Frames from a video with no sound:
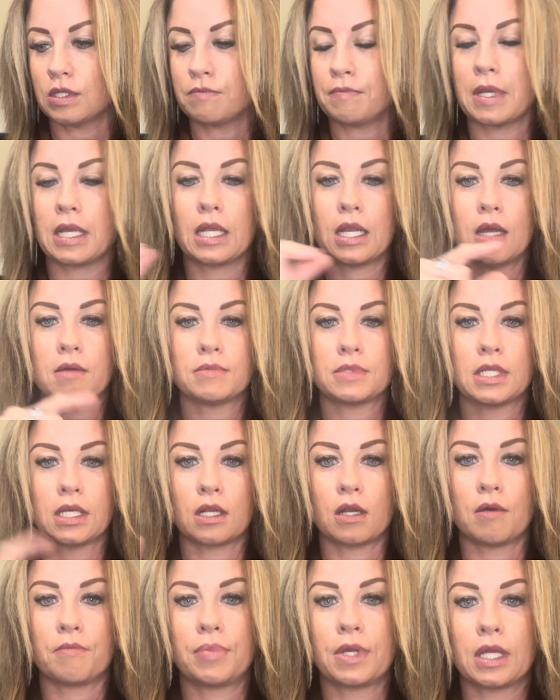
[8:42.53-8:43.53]
pick it up, stick it
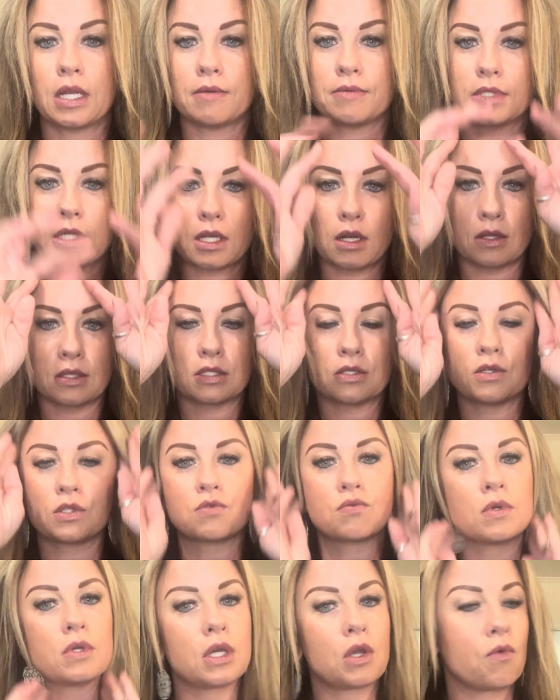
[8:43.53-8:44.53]
on, pick it up, stick it on. So it's
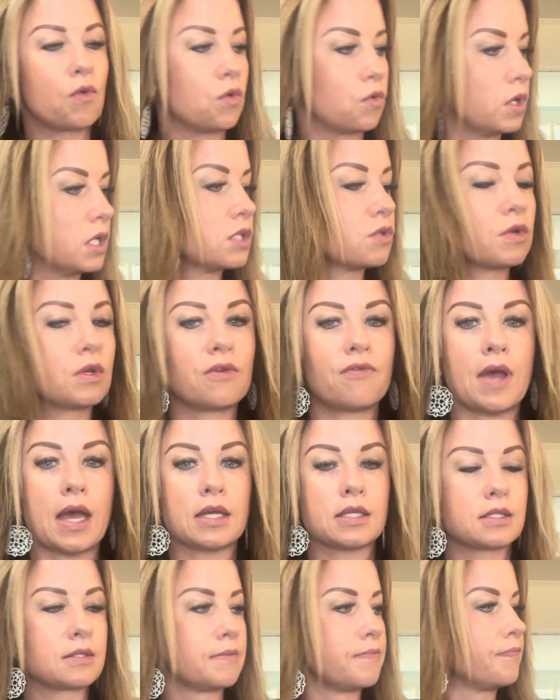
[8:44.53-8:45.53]
really
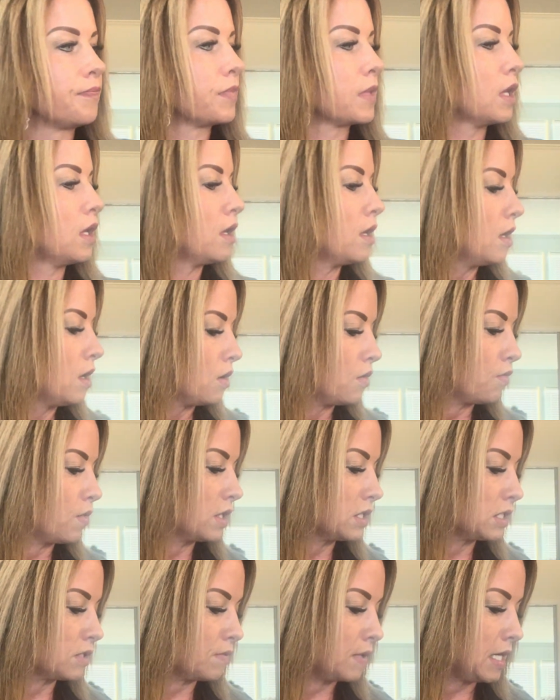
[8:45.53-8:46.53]
fast
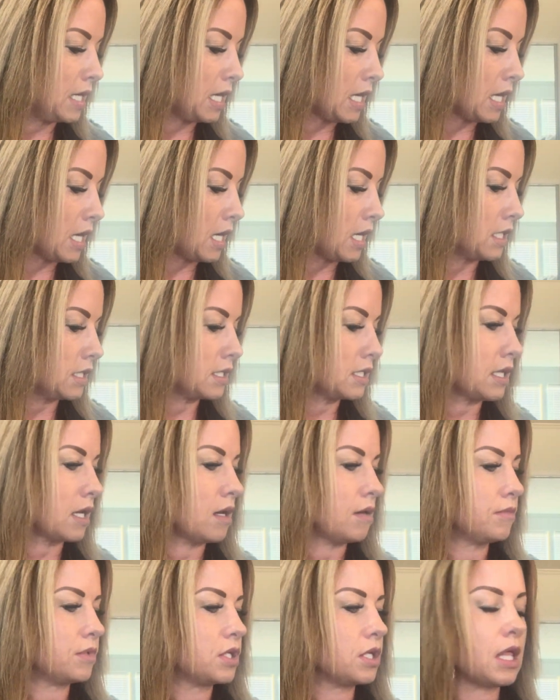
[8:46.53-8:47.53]
once we get
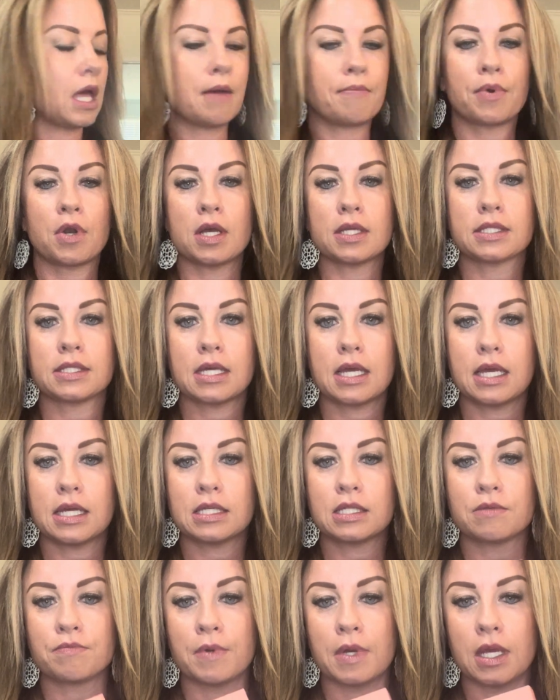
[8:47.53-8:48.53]
to that
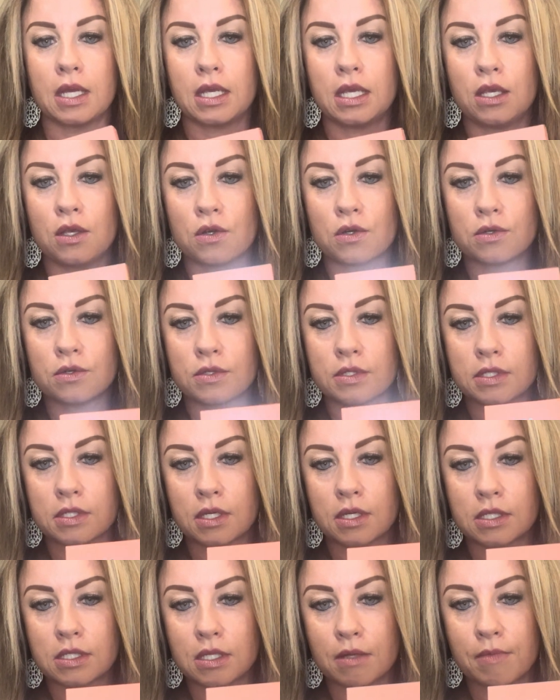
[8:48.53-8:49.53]
process. But here's
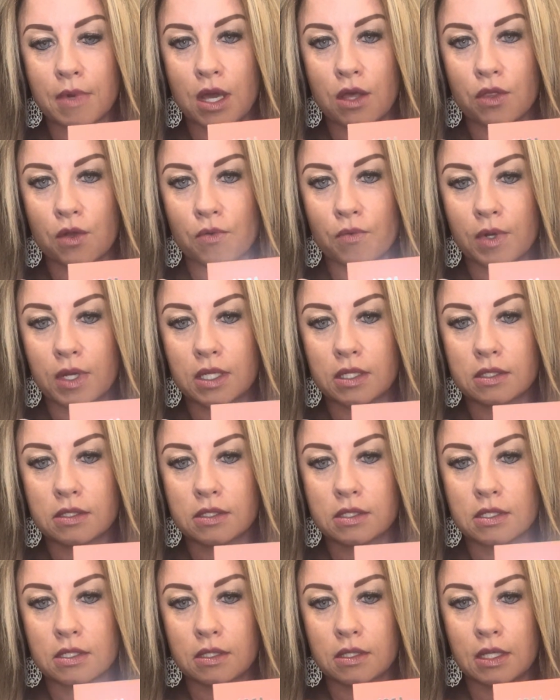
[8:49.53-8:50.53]
some other
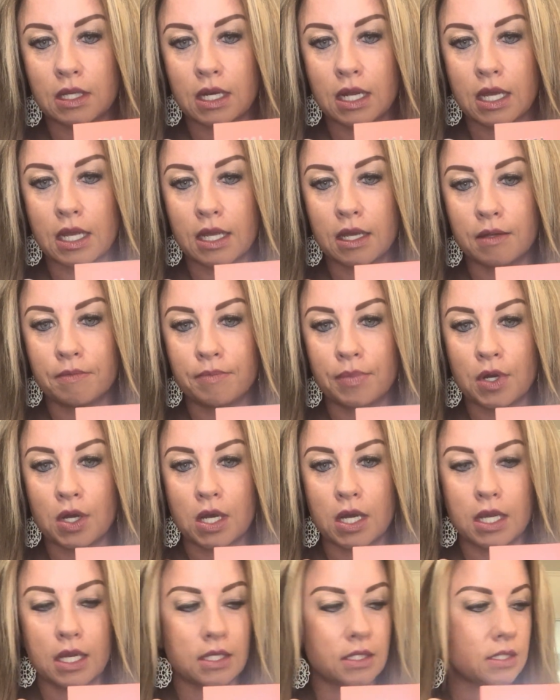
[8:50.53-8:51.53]
ones that I had
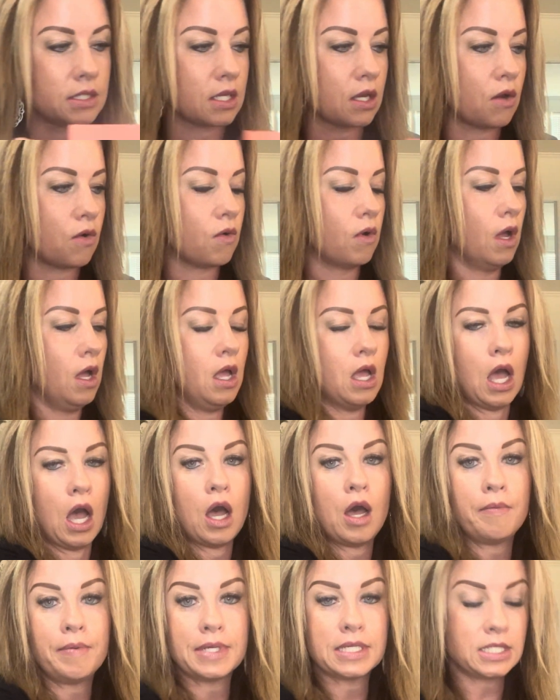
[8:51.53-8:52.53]
bought. So
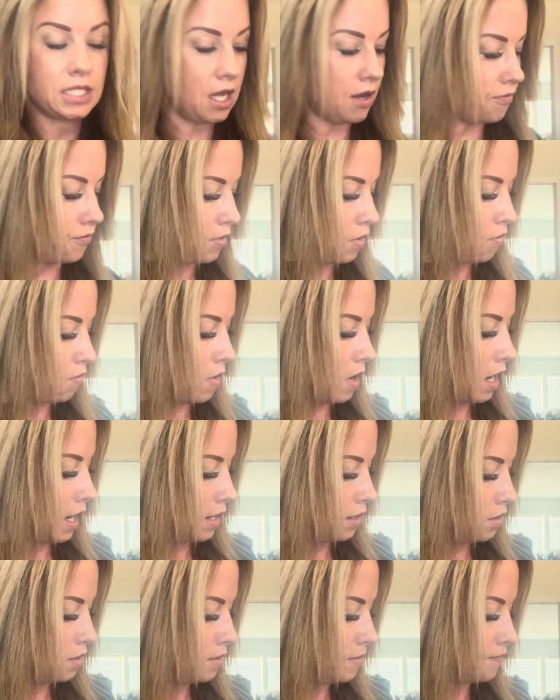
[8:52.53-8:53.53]
I'll be set for a
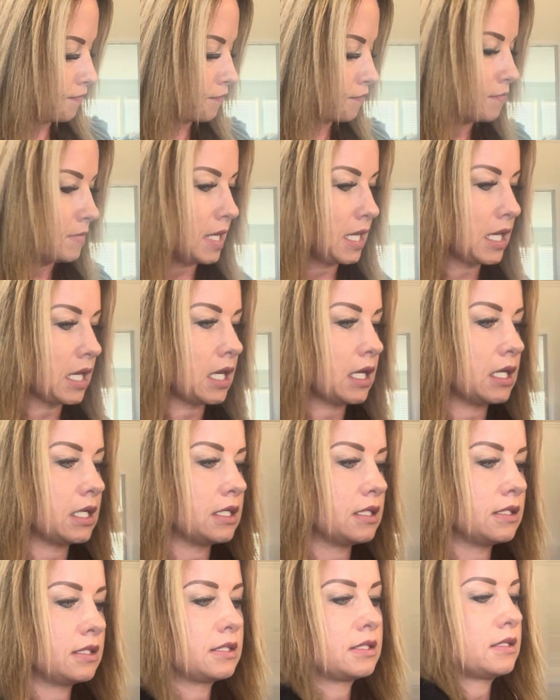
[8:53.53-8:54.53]
while
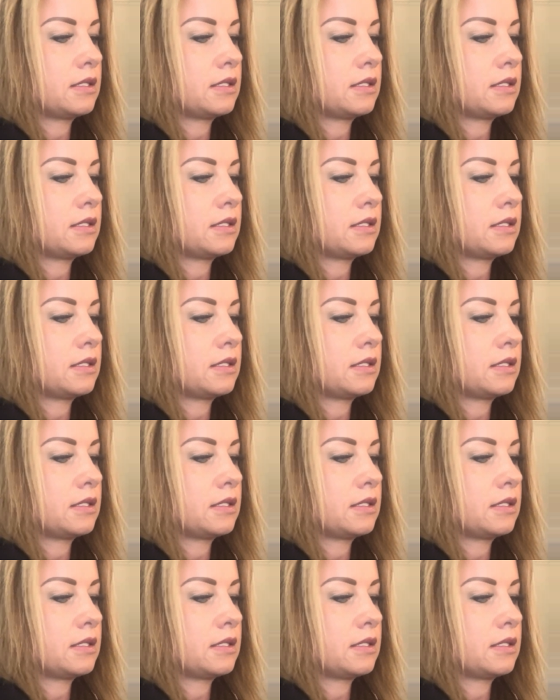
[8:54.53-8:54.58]
because